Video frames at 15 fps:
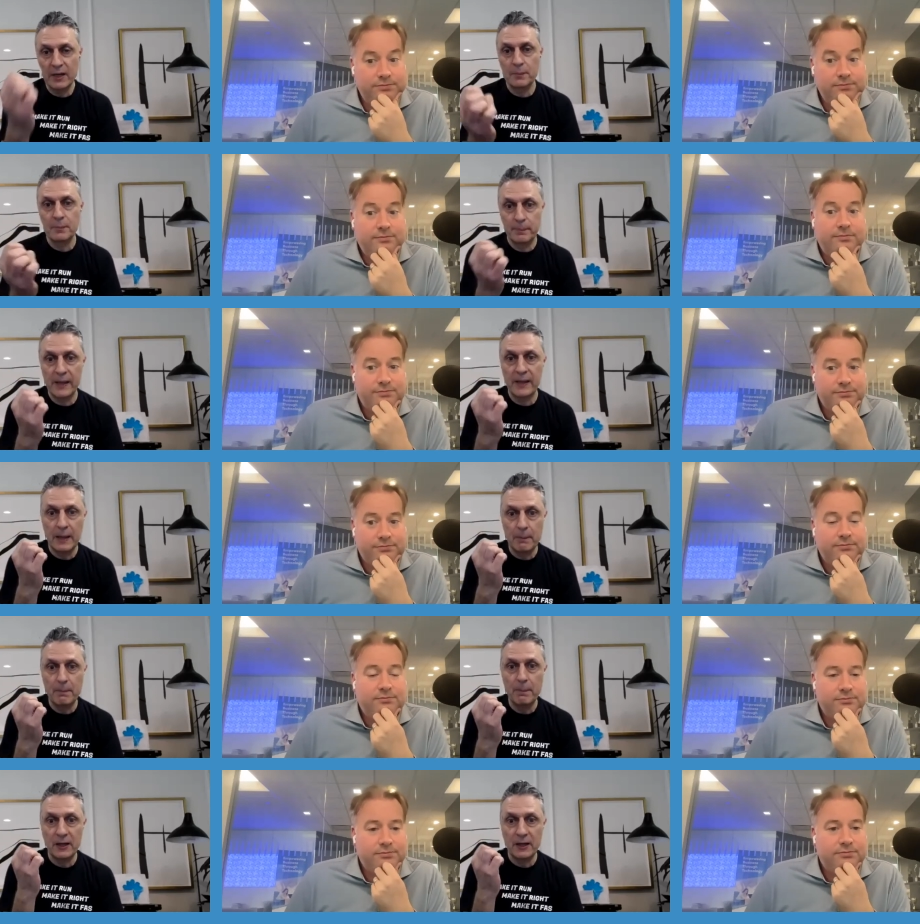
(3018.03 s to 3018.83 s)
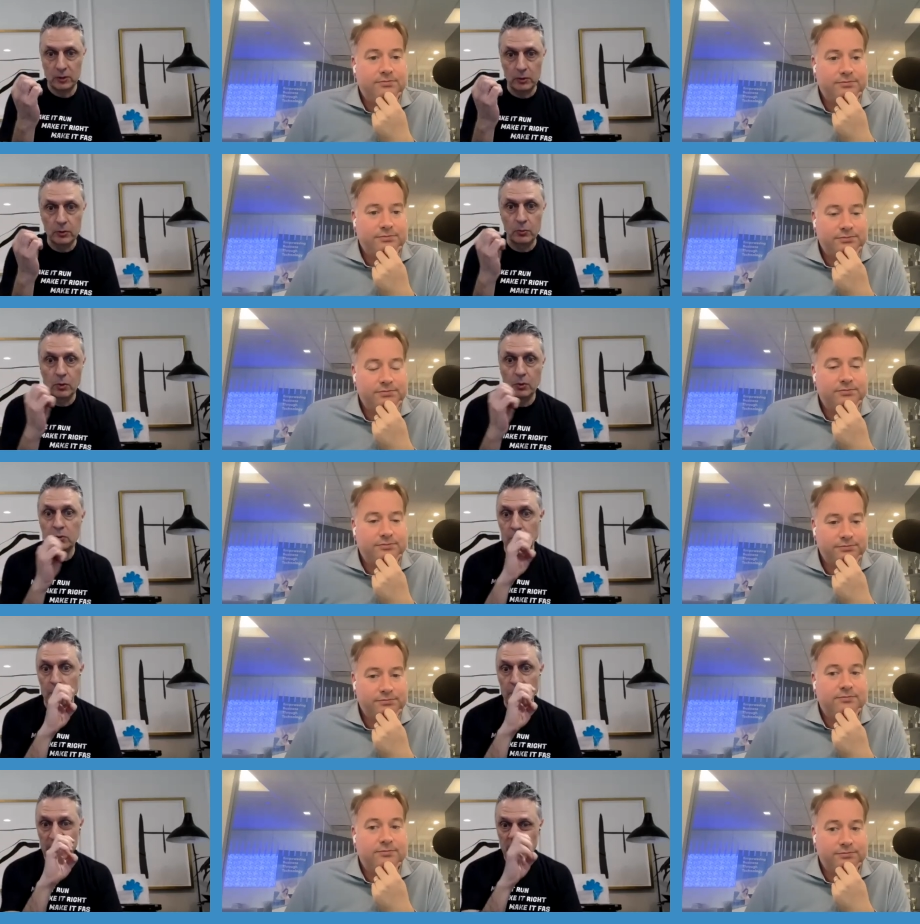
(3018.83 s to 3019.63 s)
Speaker 1: a big impact on the world,
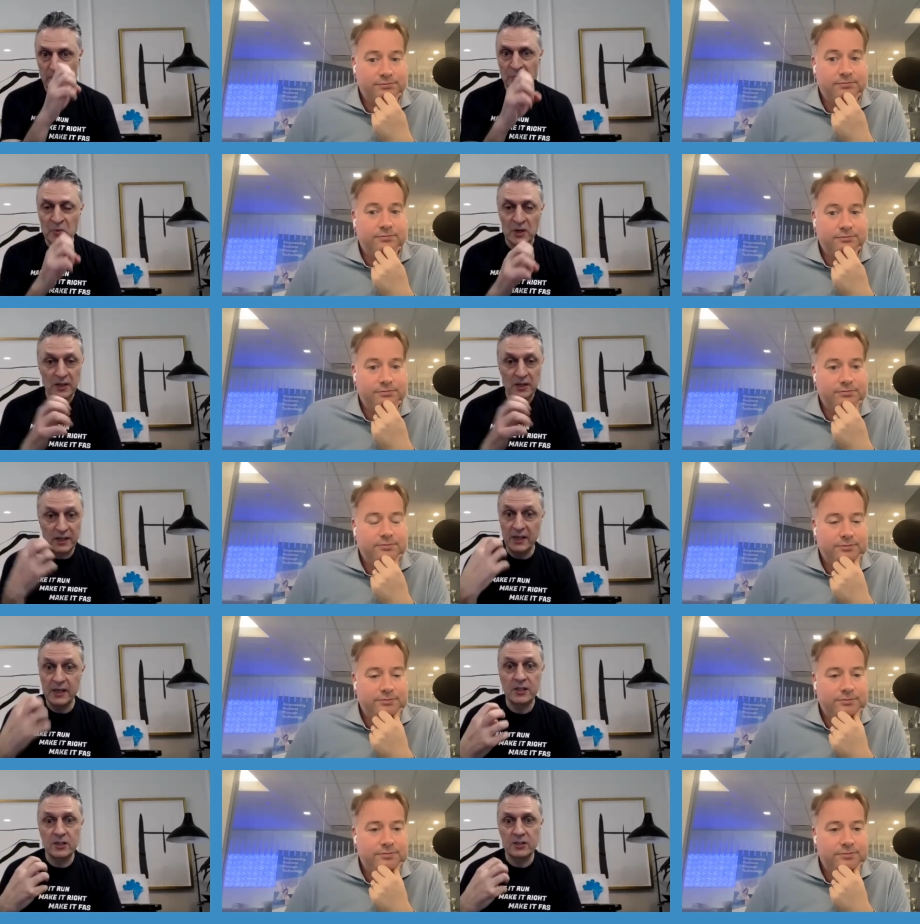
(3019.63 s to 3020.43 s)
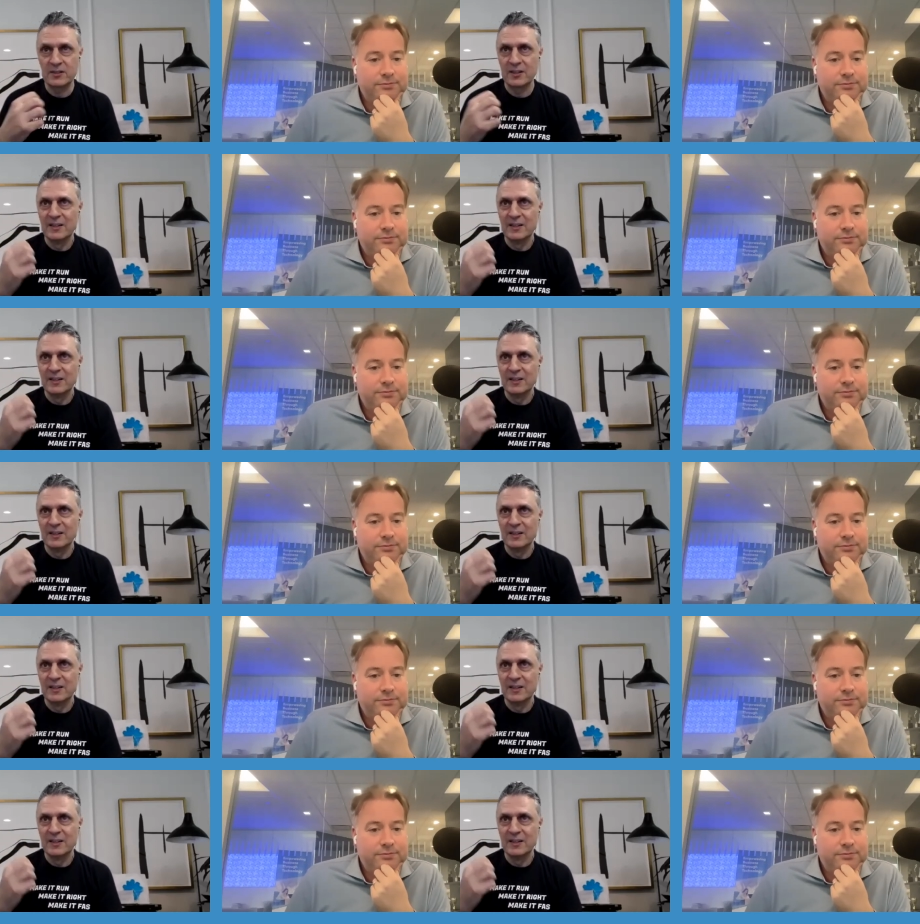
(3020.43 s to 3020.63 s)
right? Mm-hmm. Canadians.